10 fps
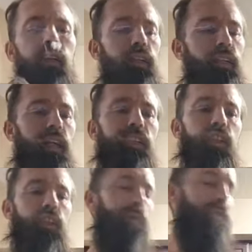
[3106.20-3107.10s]

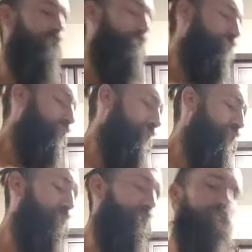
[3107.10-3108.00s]
Instagram sent me fucking
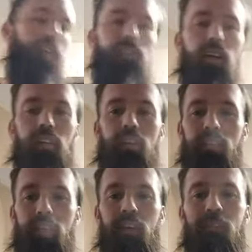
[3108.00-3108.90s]
twenty seven dollars.
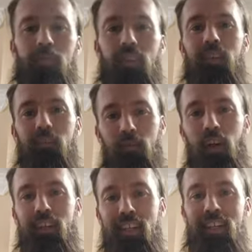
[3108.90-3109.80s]

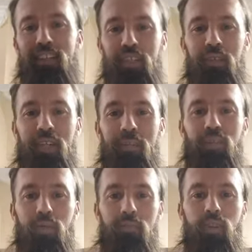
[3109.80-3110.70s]
Fuck yeah, Instagram. That's
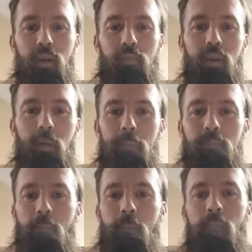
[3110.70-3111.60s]
what I'm talking about.
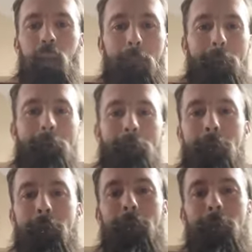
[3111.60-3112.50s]
Mm,
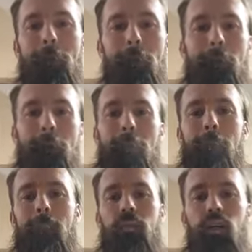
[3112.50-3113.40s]
mm, mm.
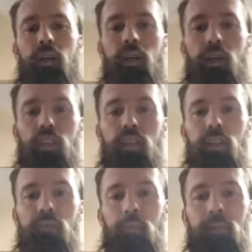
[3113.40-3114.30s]
Uh,
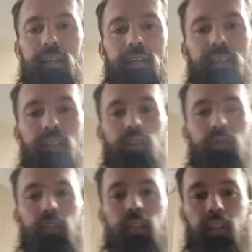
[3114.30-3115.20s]
adrenaline from nicotine is
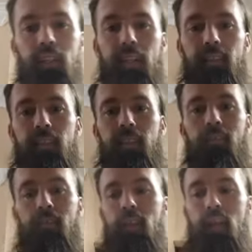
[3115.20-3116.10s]
unique and crazy. I've
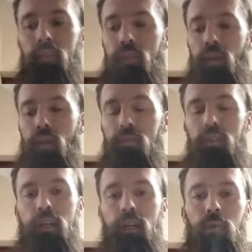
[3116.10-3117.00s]
never thought of it
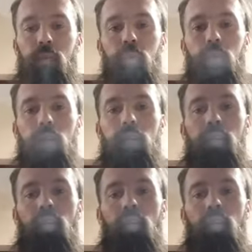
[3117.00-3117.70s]
that way.